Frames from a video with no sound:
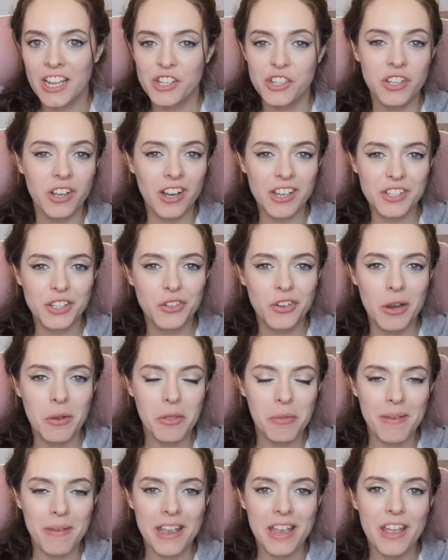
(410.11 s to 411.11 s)
Do you guys agree
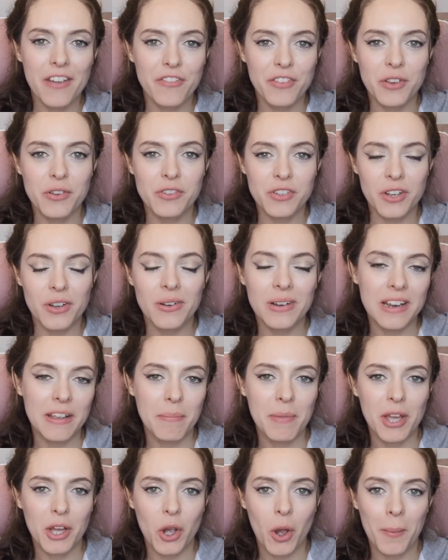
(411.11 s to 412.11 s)
with me? If you do, leave
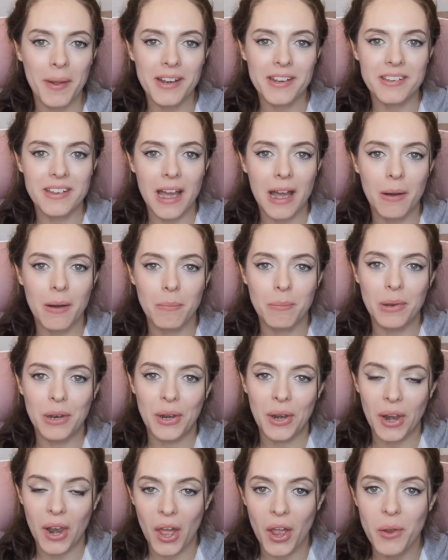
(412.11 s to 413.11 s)
me a comment down
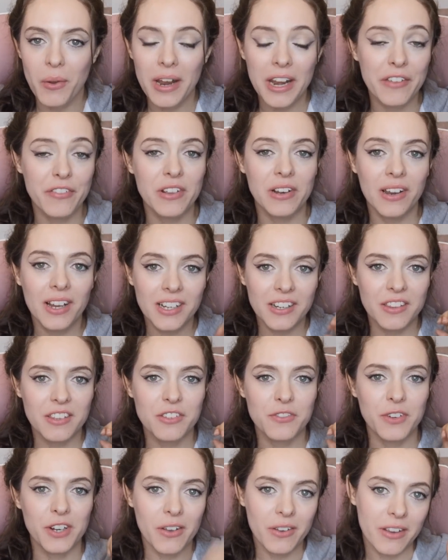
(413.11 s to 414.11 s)
below. And if you liked
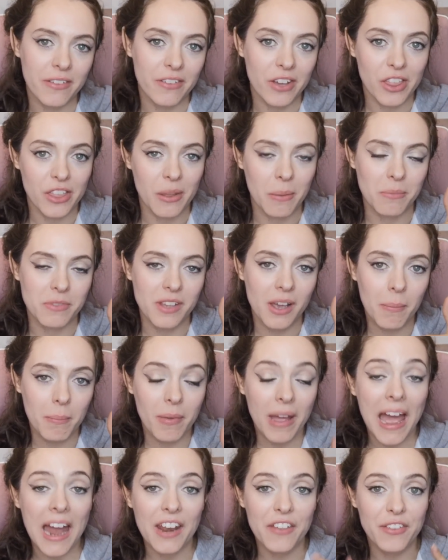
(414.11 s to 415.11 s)
this video, give it a thumbs up.
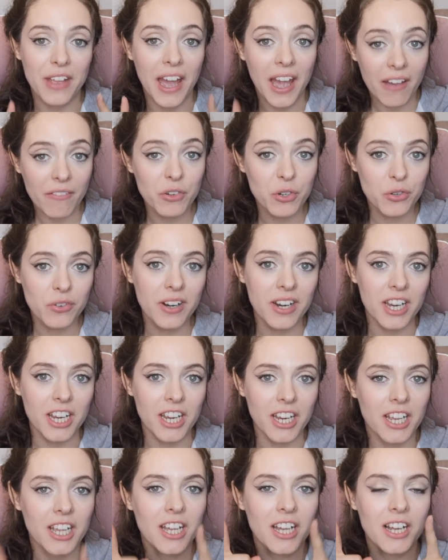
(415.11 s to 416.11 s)
And if you haven't
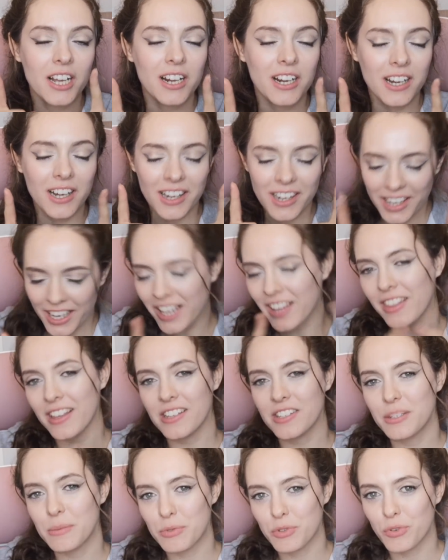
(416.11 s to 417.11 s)
already, click
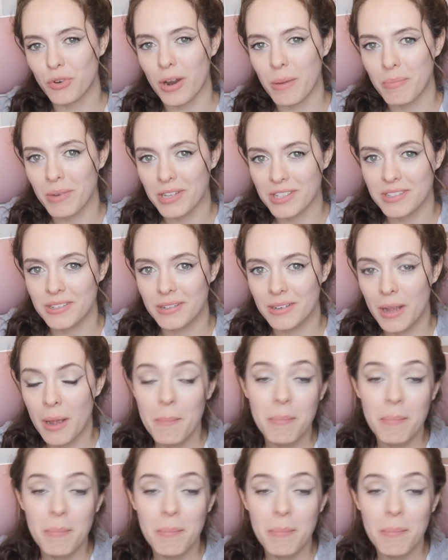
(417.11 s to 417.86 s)
that subscribe button.